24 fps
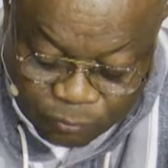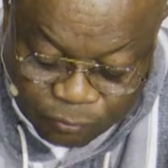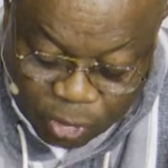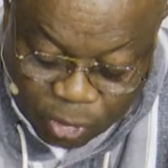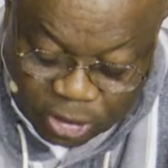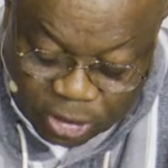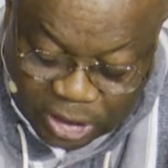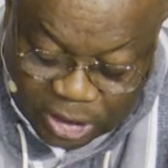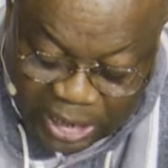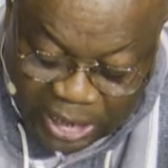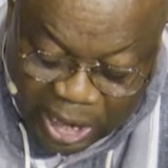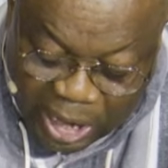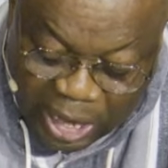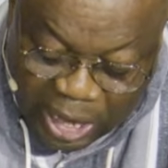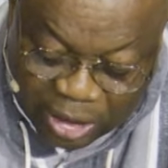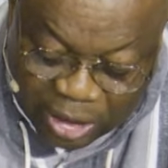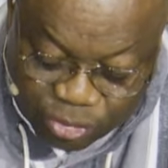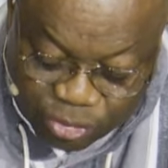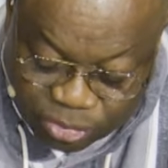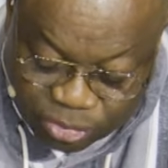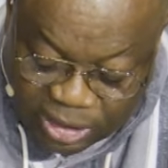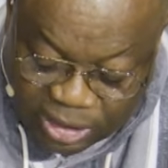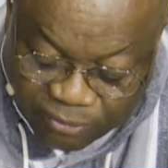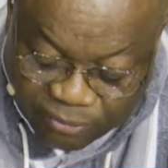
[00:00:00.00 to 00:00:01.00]
for the
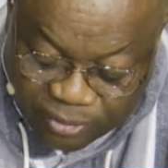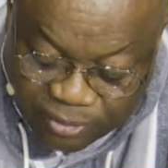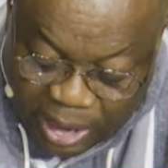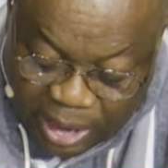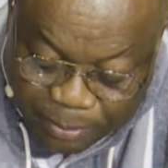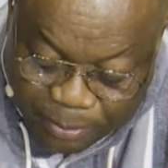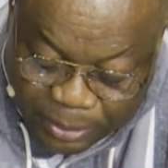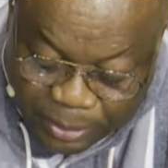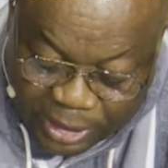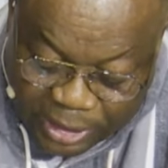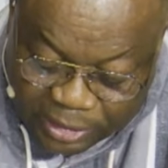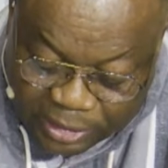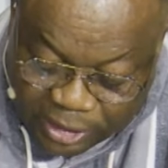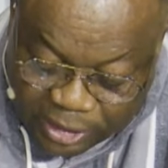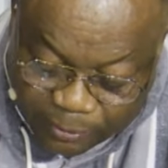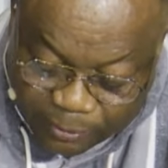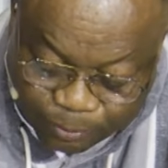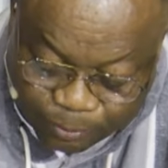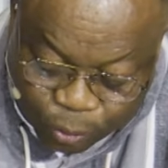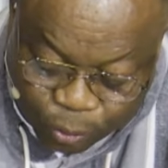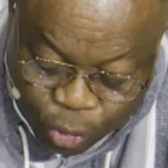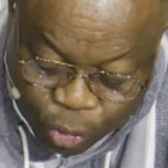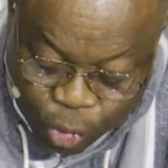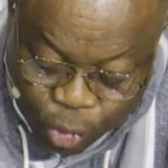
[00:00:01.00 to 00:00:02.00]
accuser of our
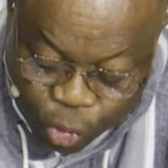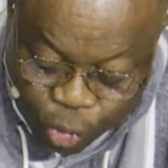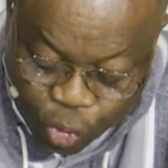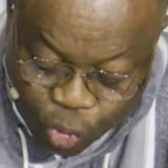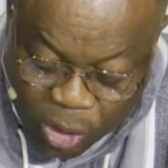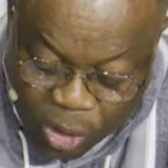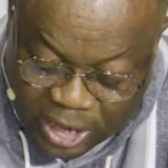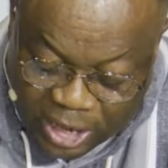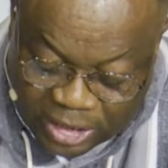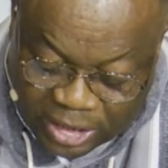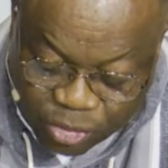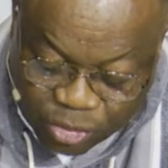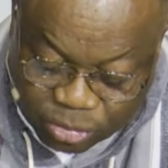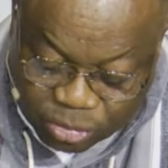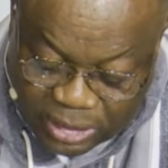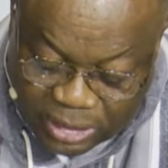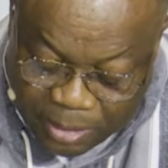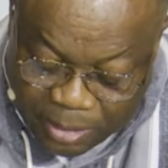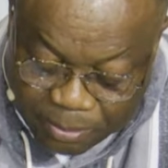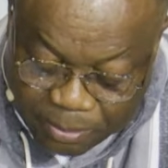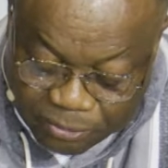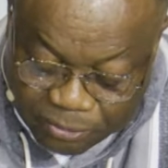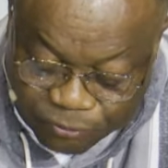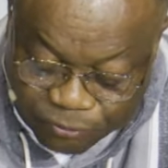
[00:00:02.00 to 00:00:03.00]
brethren who accused
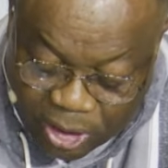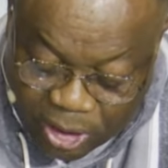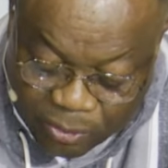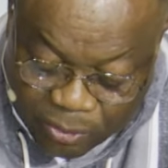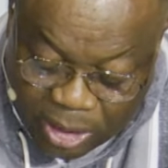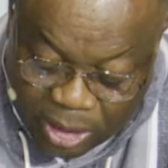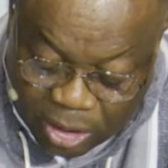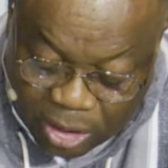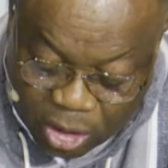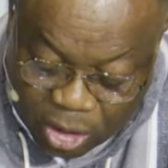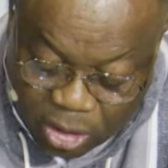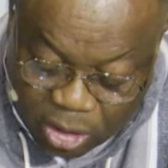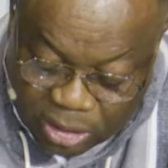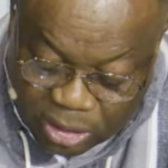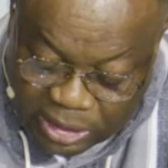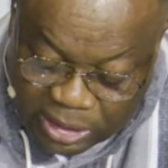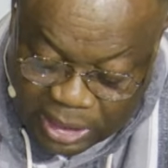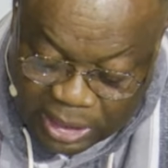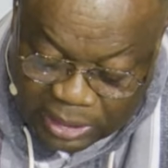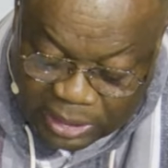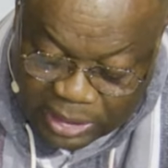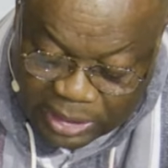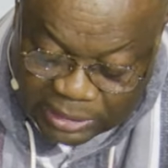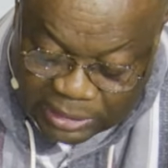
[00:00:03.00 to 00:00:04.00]
them before our God
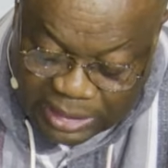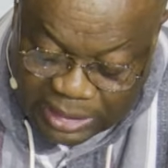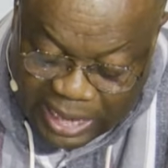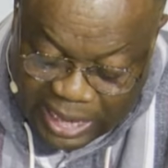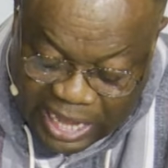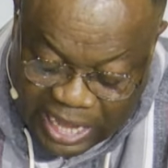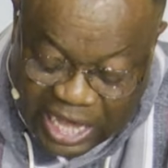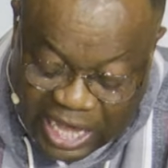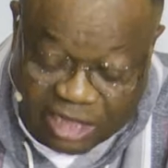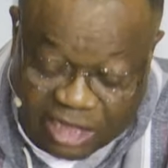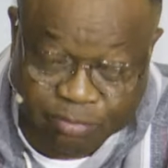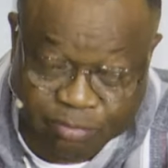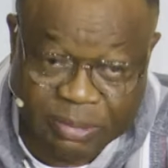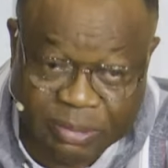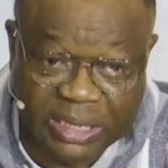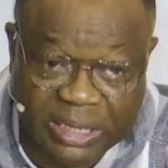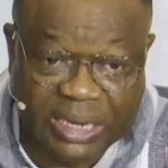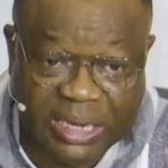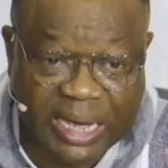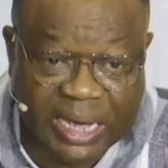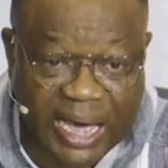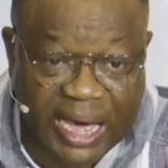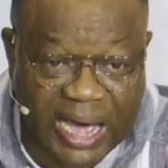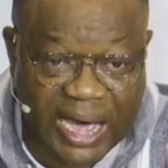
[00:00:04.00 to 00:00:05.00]
day and night has
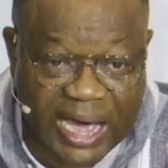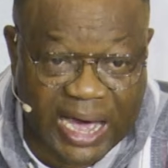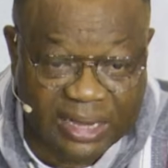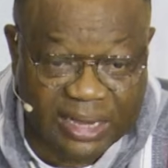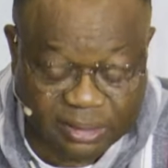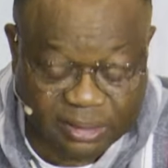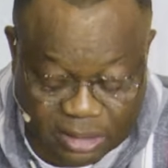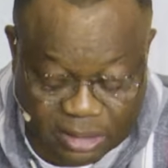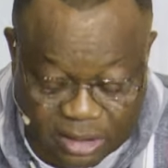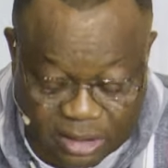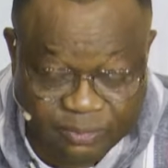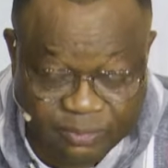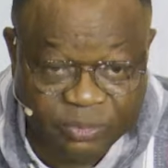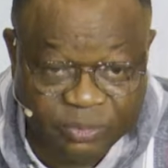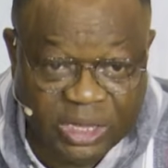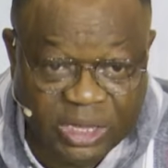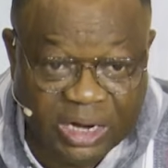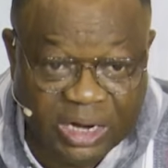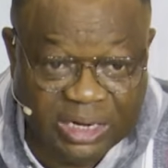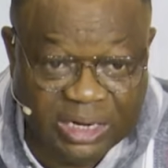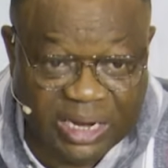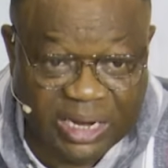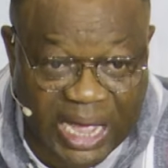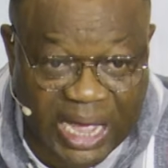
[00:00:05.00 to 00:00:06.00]
been cast
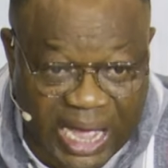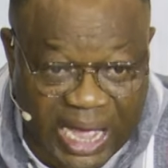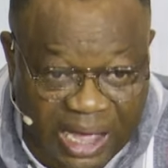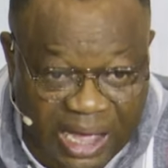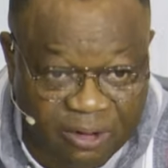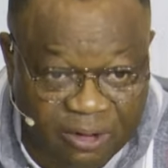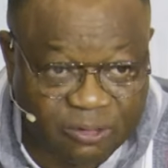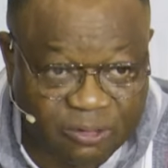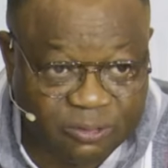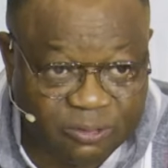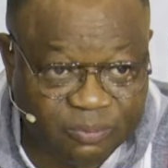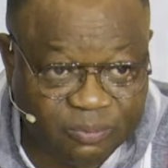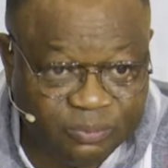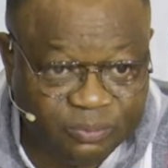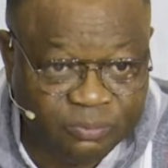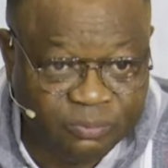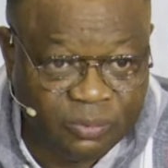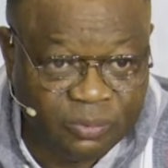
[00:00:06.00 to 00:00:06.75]
down.